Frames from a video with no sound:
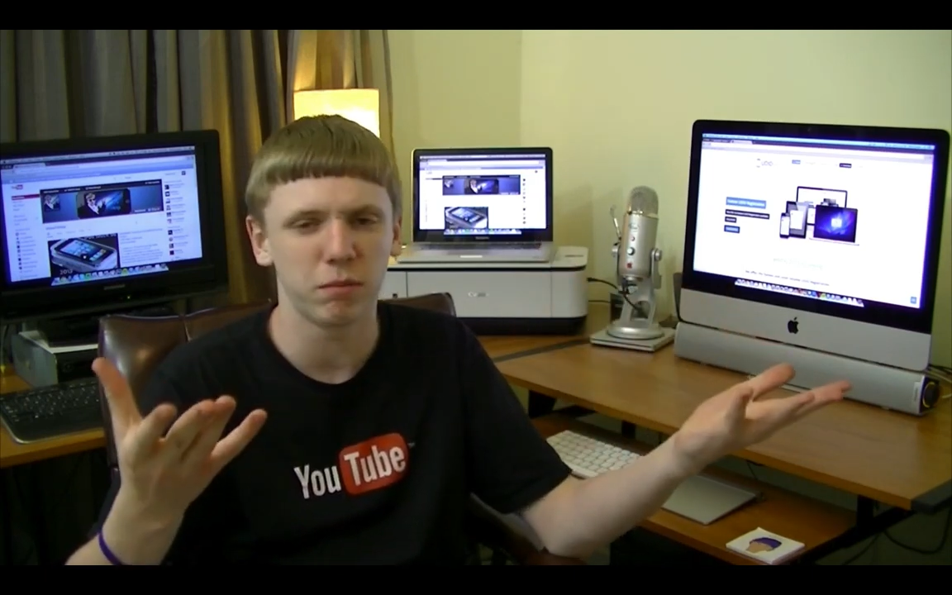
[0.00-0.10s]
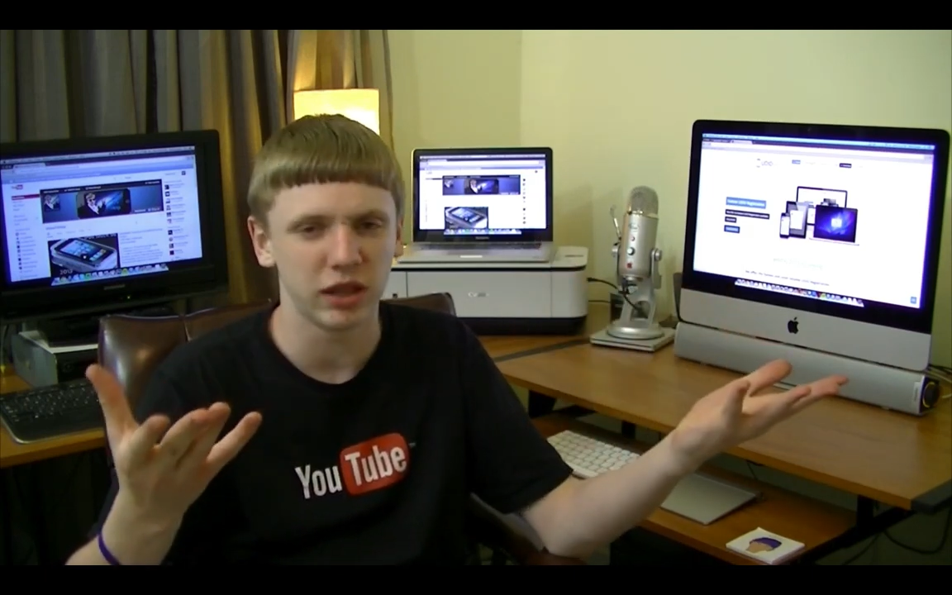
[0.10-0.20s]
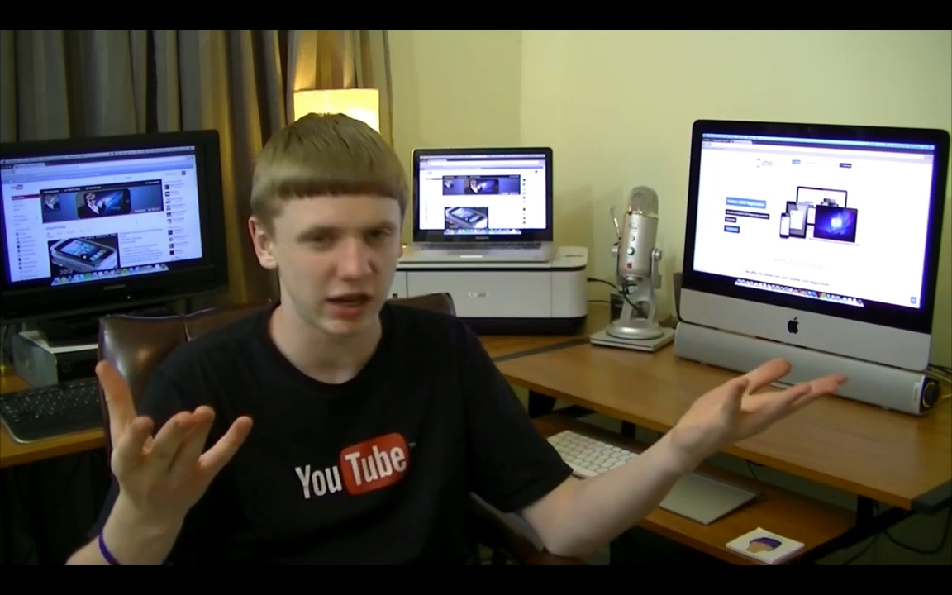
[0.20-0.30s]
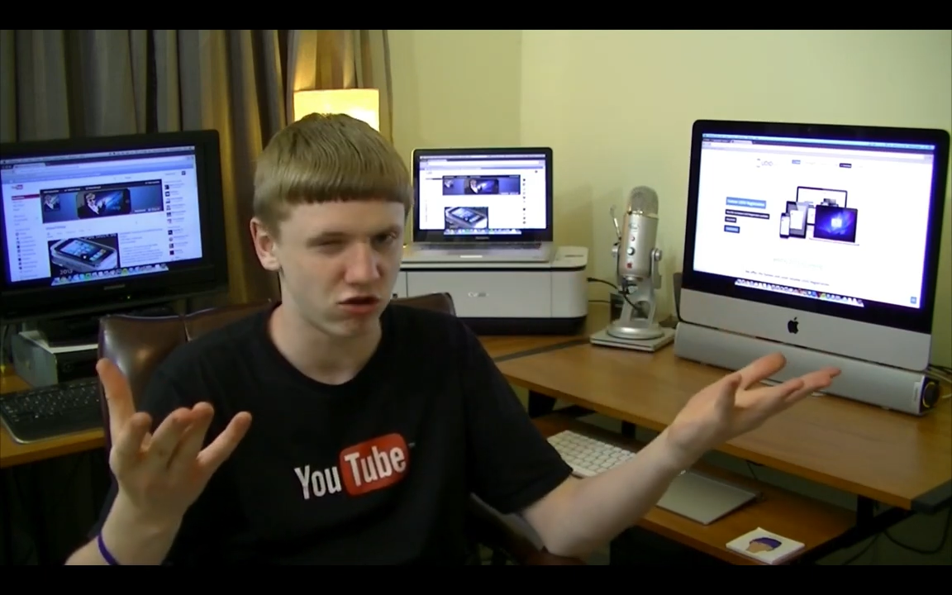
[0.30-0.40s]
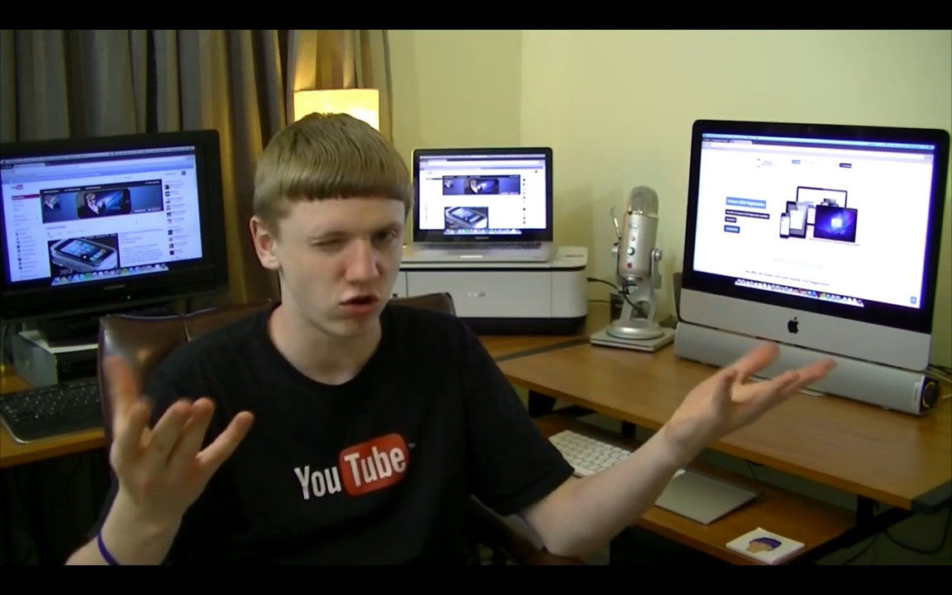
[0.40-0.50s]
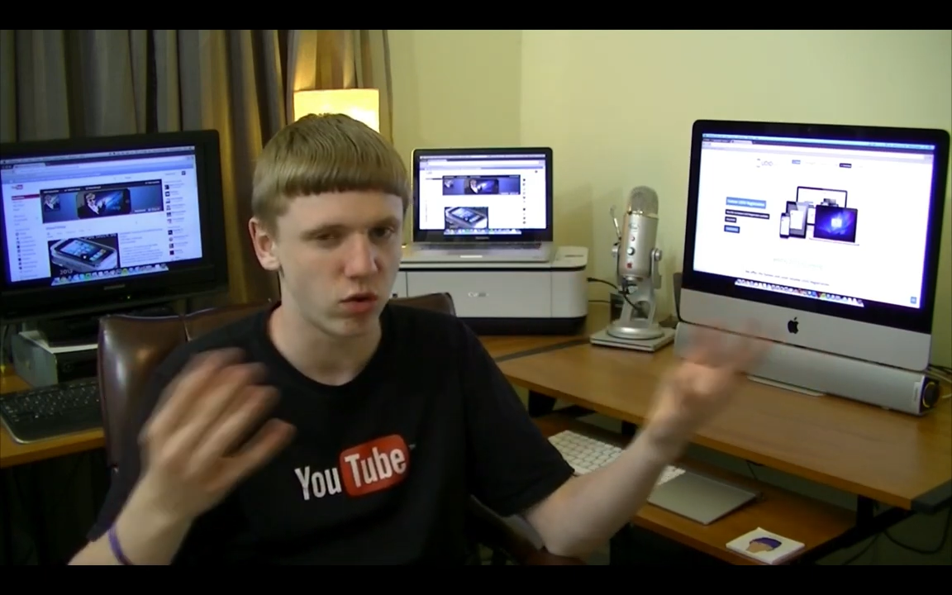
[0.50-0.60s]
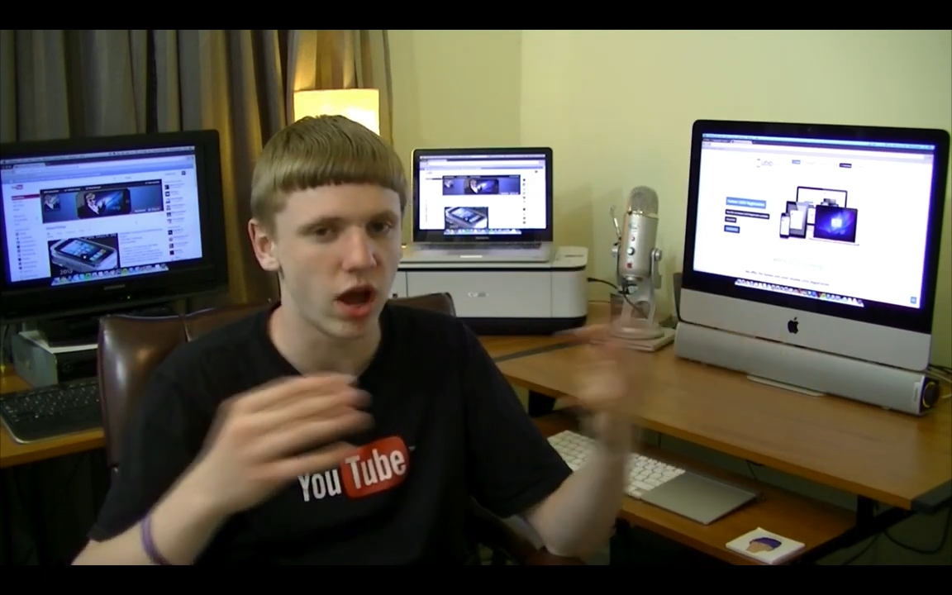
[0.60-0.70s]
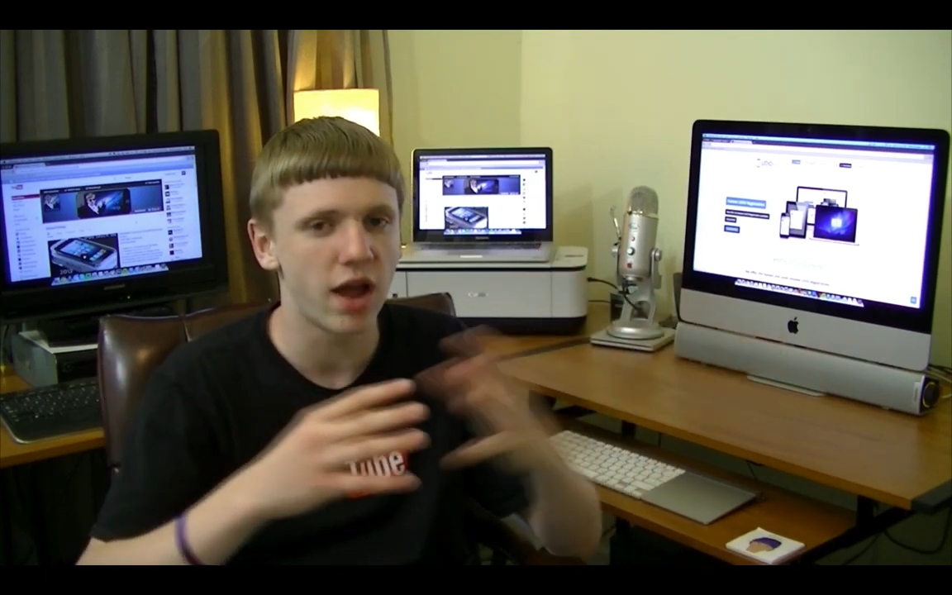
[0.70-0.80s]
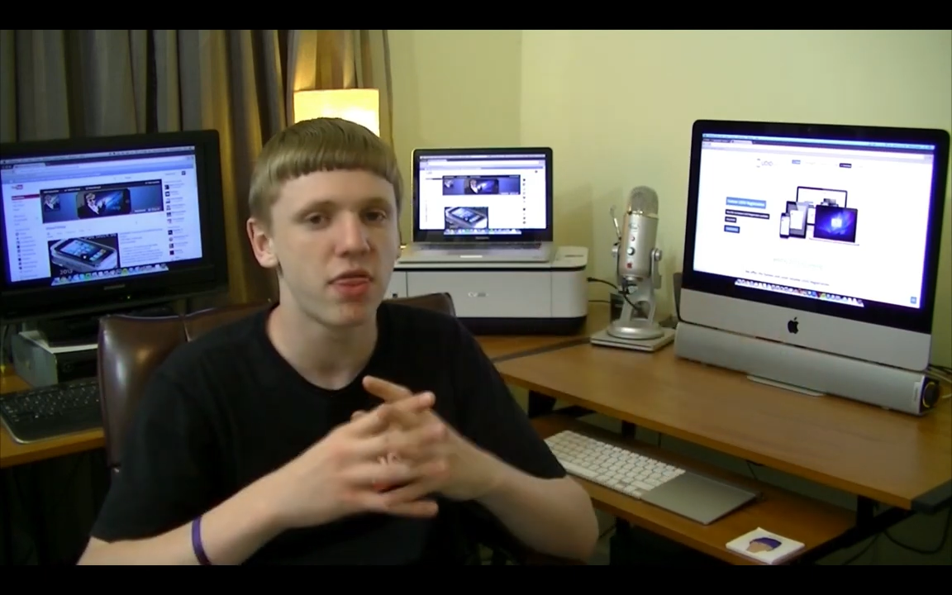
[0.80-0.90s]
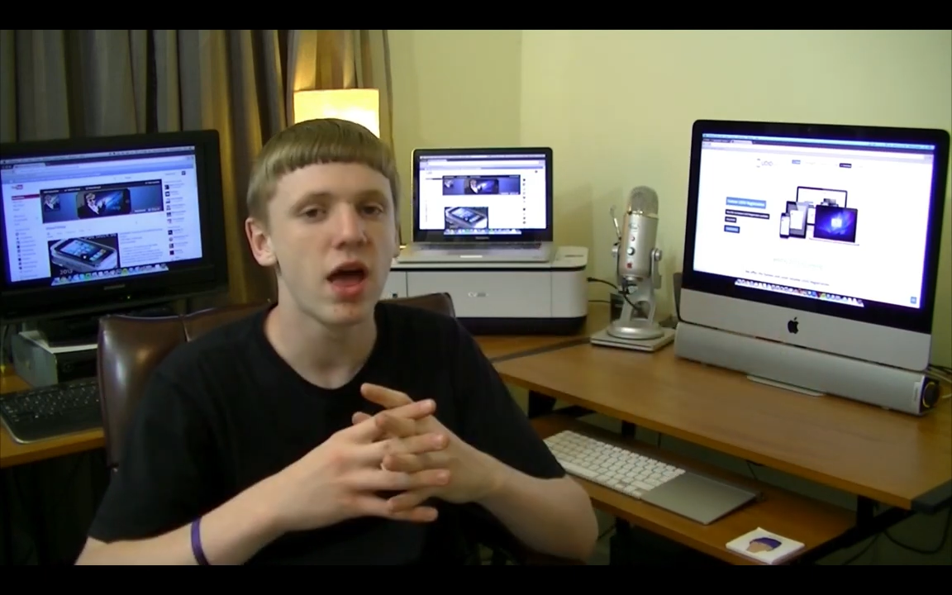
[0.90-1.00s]
be like June
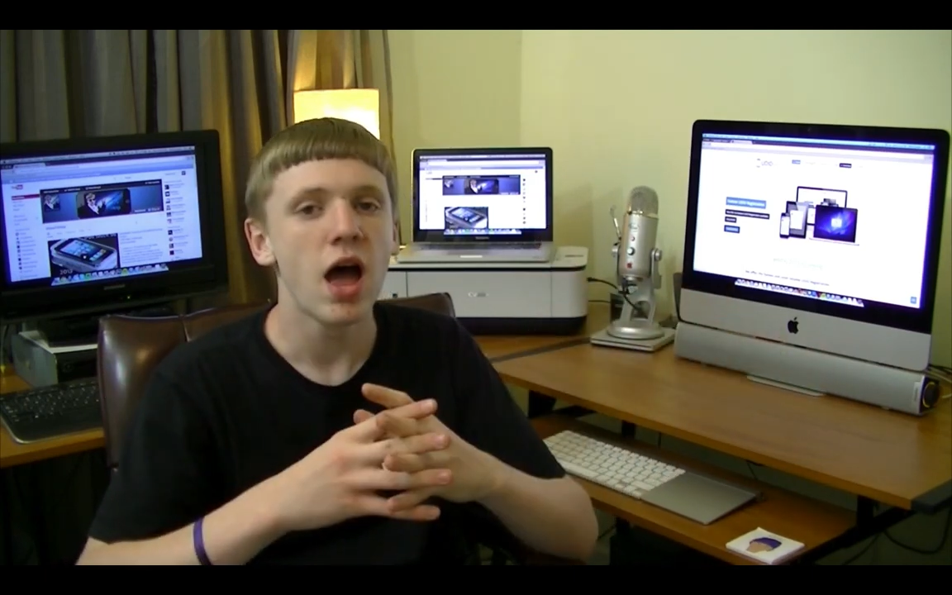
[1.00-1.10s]
9th,